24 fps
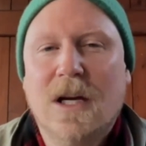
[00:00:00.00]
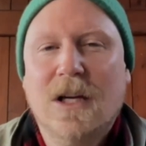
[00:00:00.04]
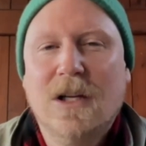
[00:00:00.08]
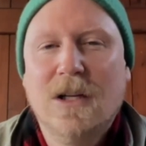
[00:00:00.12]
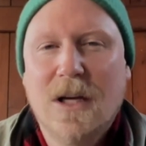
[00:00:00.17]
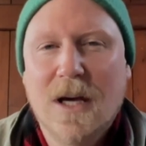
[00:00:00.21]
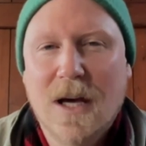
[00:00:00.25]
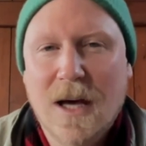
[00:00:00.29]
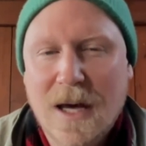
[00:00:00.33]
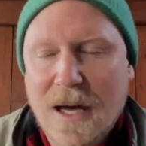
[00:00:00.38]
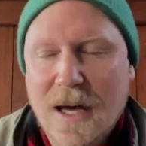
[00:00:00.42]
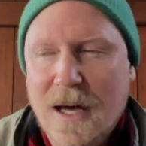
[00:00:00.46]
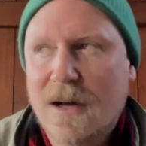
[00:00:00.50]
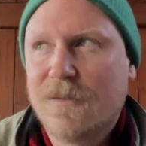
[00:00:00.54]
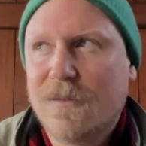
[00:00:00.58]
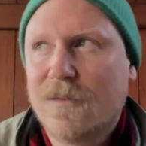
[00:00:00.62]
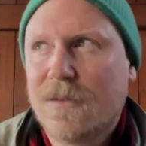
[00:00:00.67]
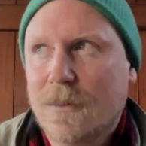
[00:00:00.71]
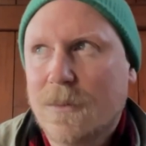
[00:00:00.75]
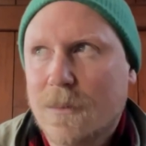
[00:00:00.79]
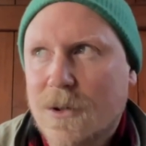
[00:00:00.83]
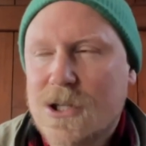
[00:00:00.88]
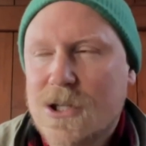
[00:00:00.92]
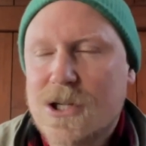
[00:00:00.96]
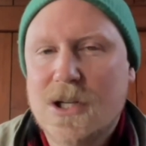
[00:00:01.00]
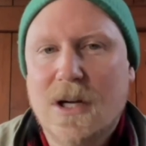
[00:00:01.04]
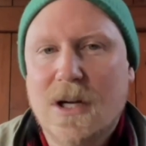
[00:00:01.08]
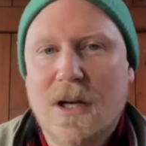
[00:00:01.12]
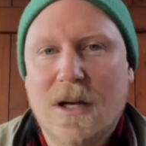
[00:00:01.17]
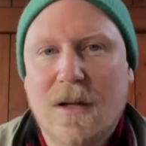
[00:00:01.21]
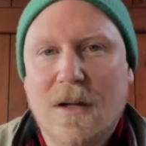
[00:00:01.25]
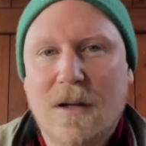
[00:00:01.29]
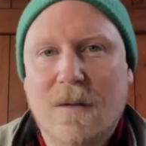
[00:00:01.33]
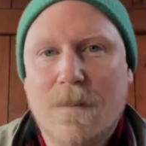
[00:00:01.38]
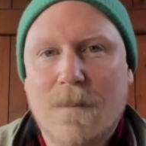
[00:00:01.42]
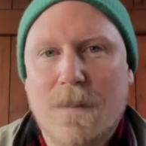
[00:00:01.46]
You have to watch it.
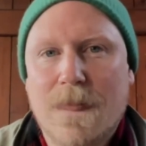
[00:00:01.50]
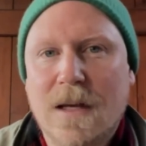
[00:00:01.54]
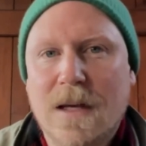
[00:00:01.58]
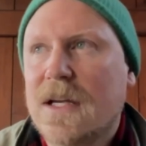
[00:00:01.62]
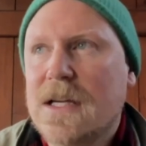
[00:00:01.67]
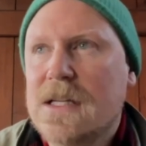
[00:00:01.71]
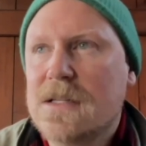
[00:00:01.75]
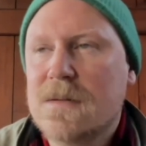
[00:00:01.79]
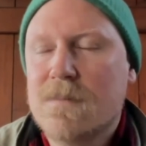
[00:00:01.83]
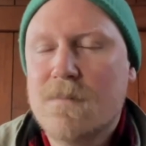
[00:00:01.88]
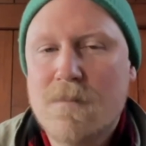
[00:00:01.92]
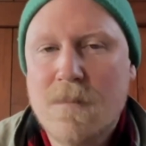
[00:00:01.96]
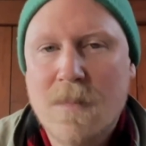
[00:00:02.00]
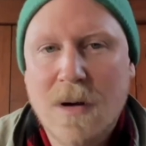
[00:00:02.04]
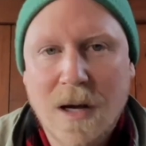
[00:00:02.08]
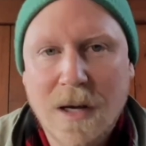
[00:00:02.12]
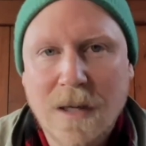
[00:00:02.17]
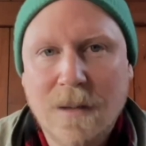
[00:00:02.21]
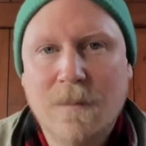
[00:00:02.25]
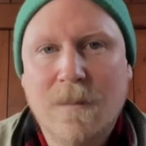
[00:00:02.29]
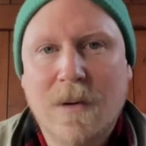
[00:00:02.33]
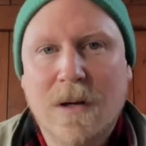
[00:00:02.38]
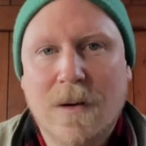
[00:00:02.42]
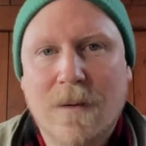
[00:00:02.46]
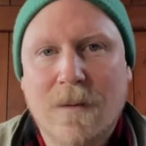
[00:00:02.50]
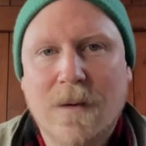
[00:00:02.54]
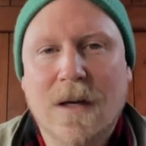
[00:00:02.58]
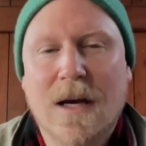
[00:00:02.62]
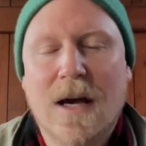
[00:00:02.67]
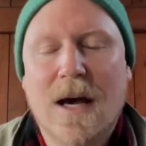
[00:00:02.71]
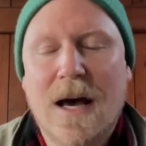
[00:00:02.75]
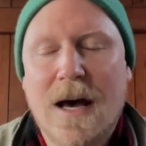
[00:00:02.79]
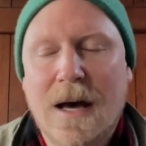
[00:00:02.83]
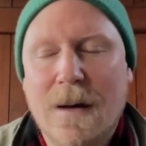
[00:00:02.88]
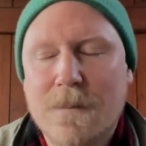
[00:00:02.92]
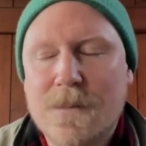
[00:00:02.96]
It It's mind-blowing,
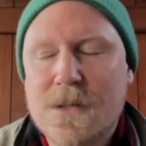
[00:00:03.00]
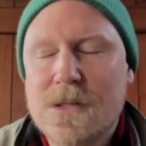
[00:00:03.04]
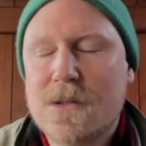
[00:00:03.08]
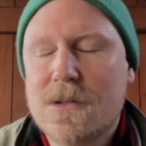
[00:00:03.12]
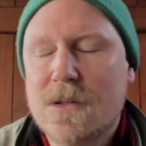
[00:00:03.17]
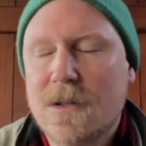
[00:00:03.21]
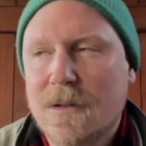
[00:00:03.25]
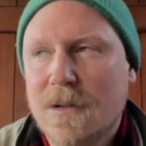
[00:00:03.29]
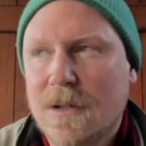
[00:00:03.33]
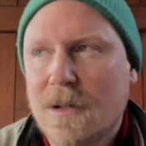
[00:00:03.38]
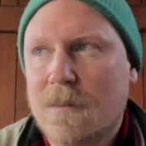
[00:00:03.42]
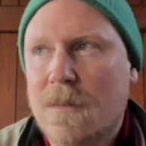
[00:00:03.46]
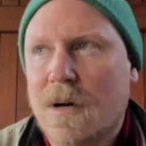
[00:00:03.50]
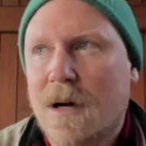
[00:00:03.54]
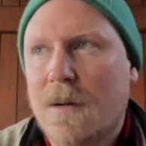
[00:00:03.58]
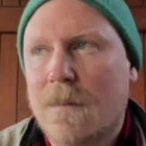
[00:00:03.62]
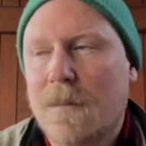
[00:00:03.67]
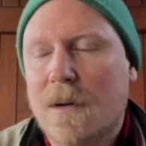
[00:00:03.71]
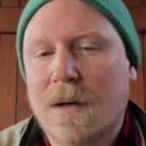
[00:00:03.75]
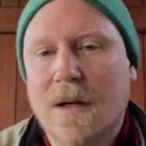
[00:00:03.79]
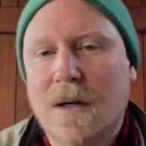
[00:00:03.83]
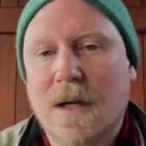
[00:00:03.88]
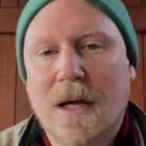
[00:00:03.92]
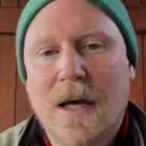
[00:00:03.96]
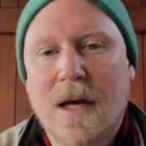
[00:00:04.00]
absolutely mind-blowing.